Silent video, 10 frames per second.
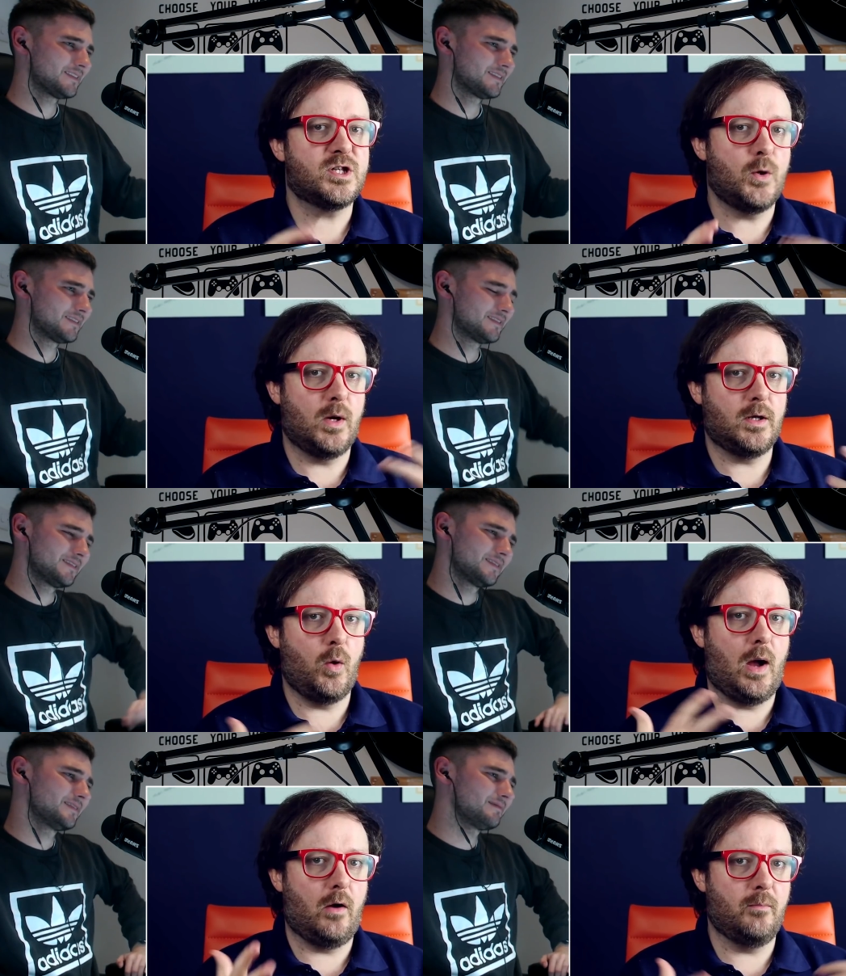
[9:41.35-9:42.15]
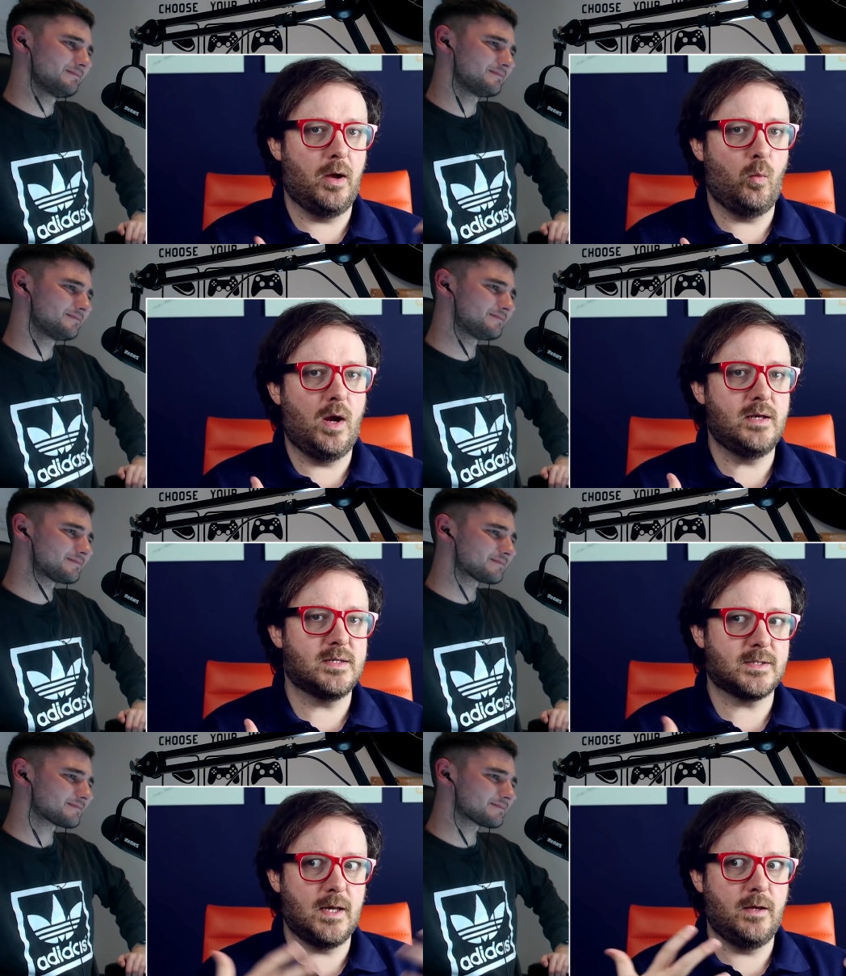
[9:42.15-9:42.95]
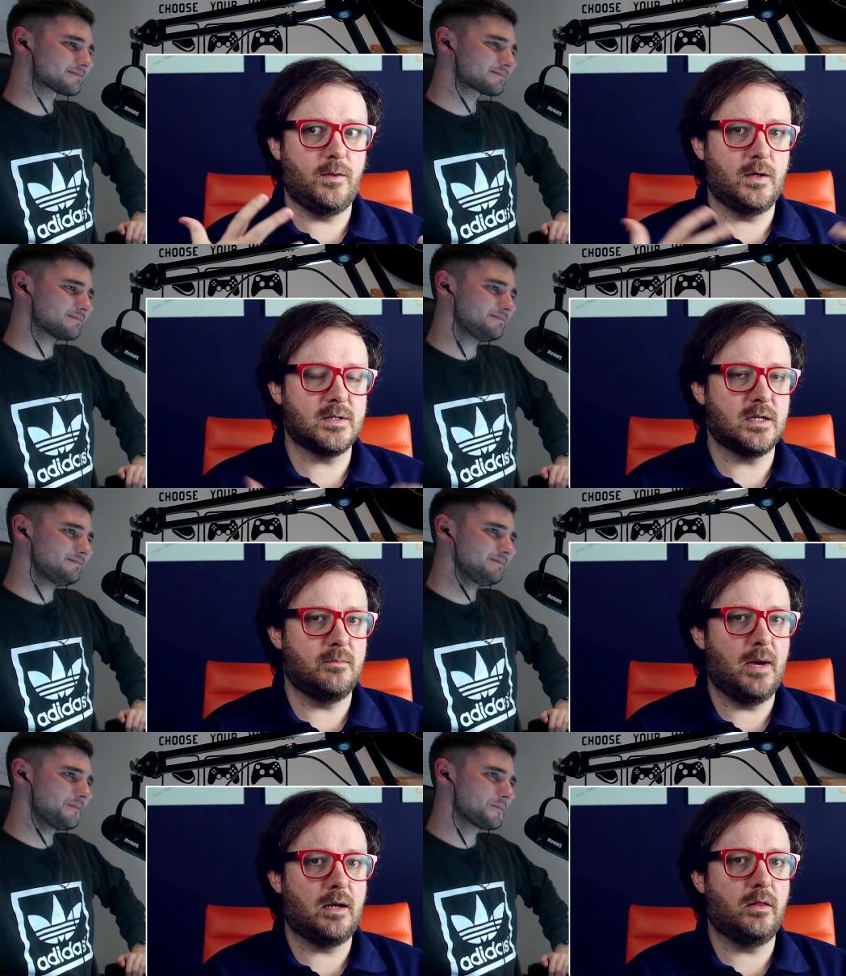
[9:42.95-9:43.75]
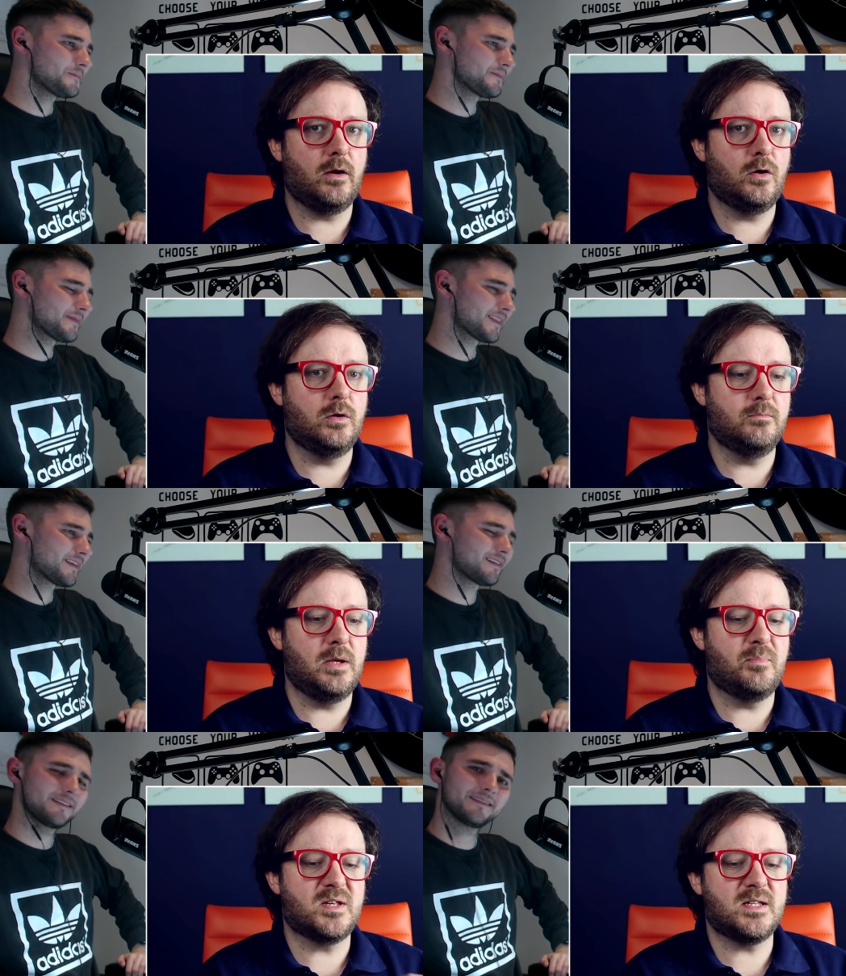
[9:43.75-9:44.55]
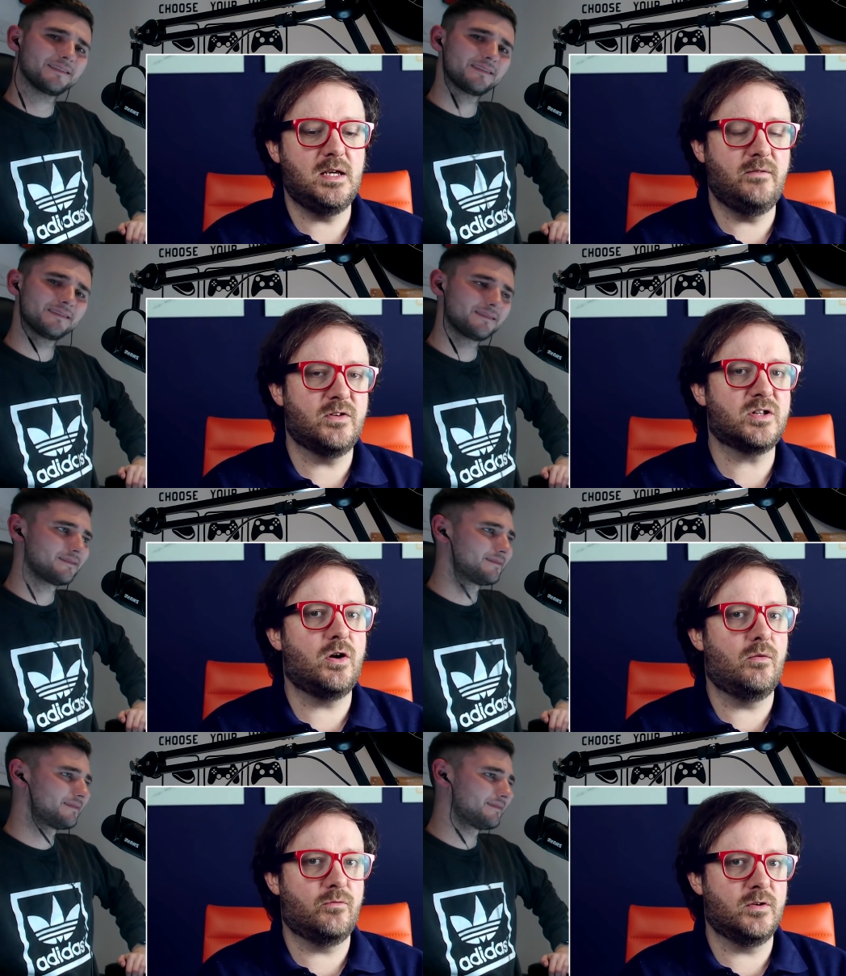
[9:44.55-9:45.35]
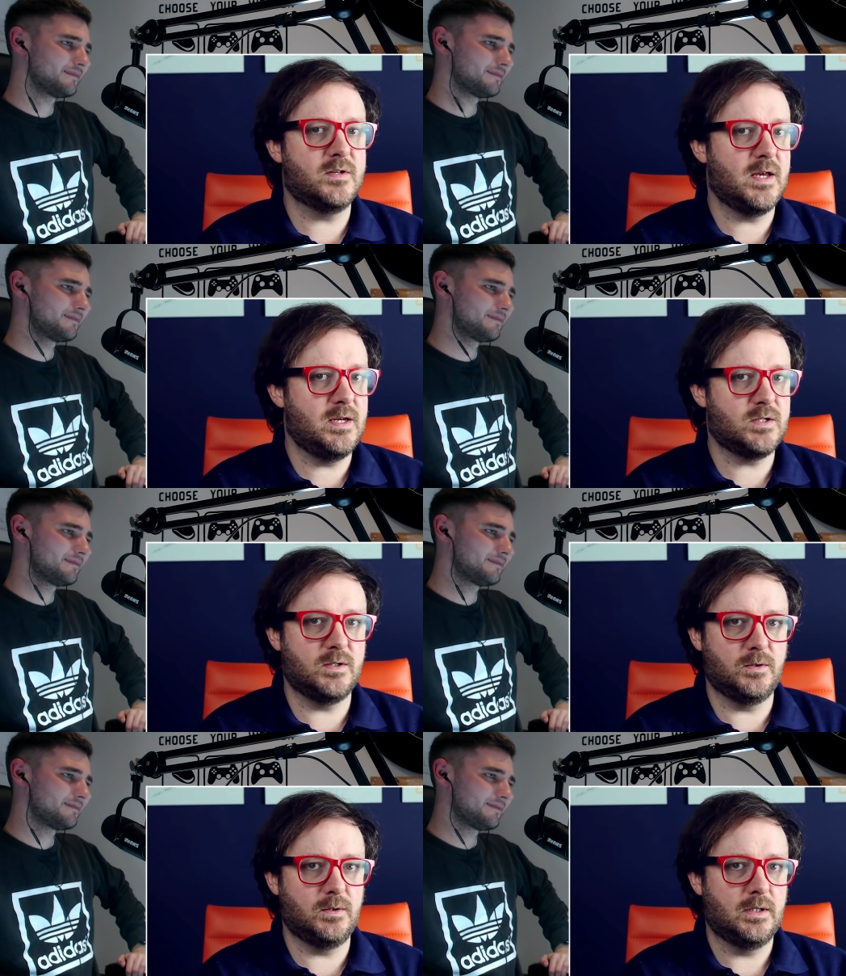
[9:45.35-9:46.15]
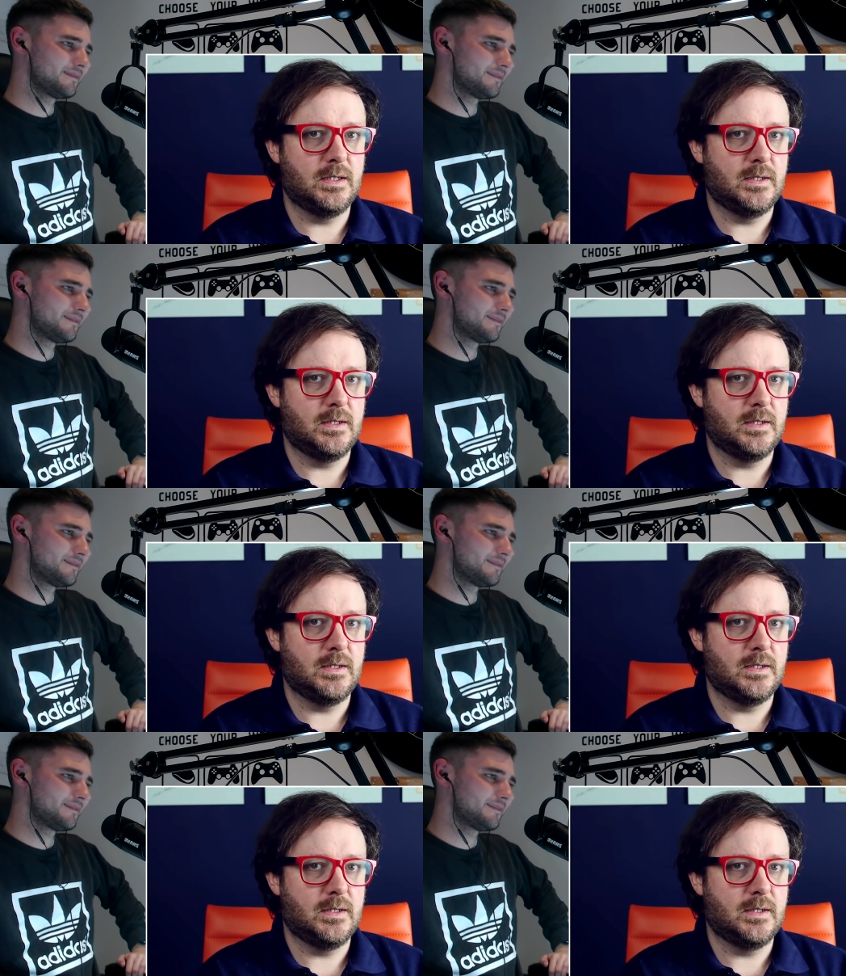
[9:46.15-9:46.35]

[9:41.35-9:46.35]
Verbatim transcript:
Speaker 1: So I'd go out of my way to say things in a manner that couldn't be perceived as confrontational.